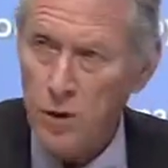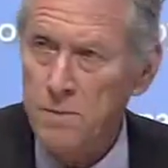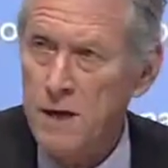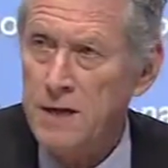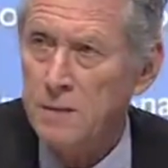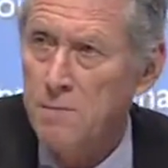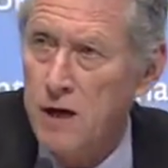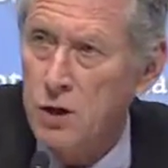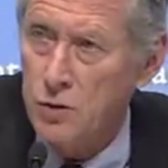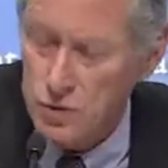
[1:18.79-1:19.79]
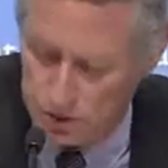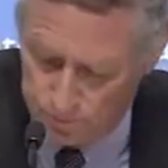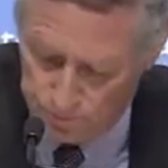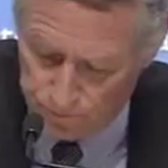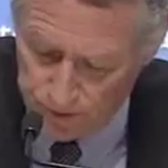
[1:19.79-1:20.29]
immediate measures
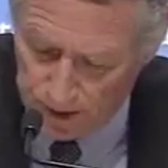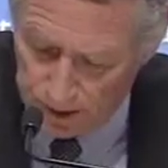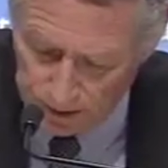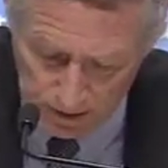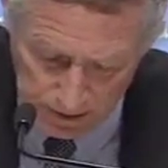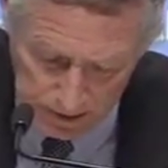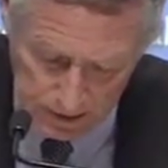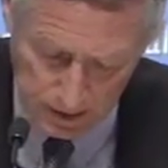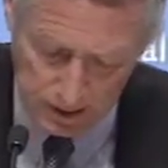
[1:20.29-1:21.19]
are needed.